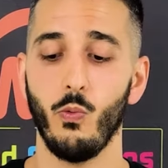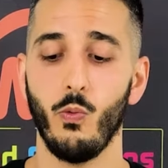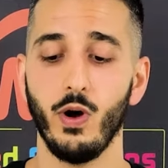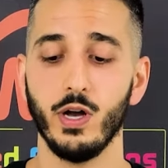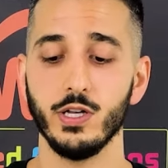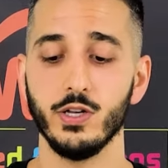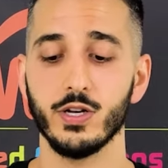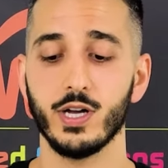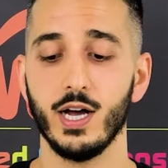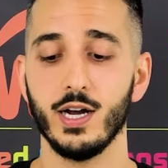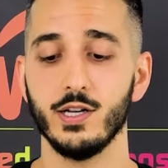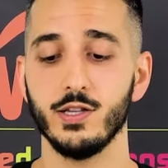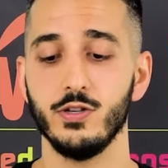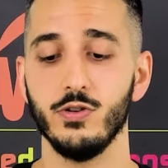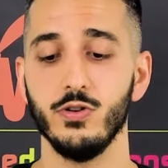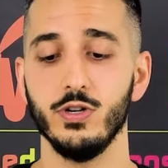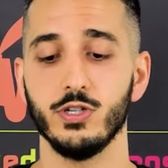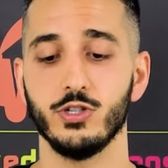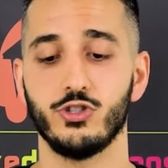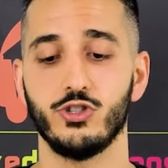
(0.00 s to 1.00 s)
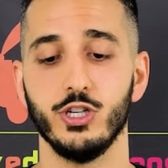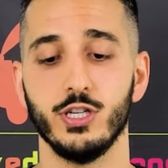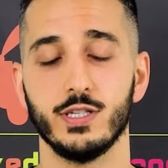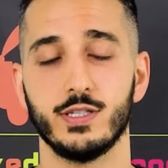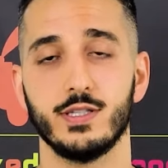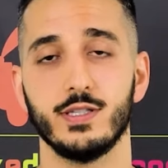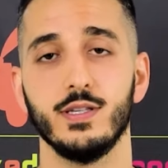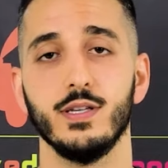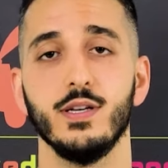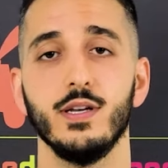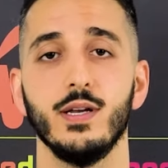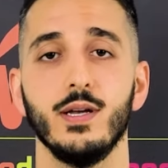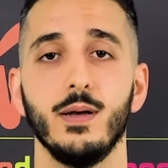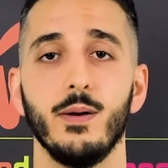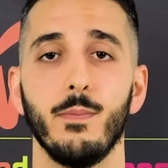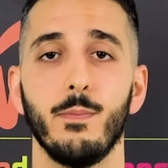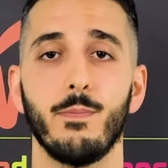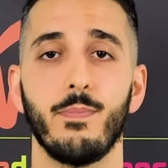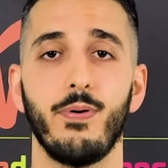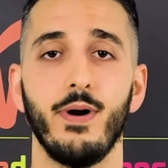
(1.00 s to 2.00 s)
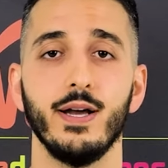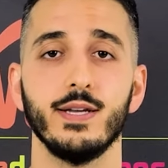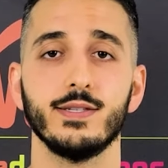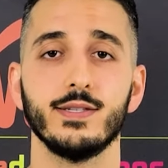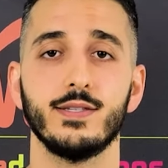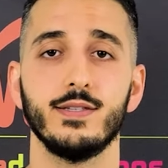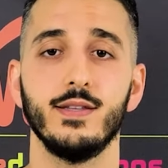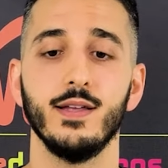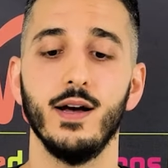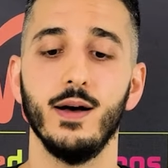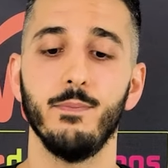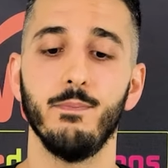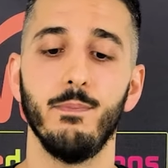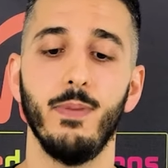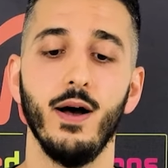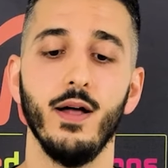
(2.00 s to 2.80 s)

what you got to do is just press the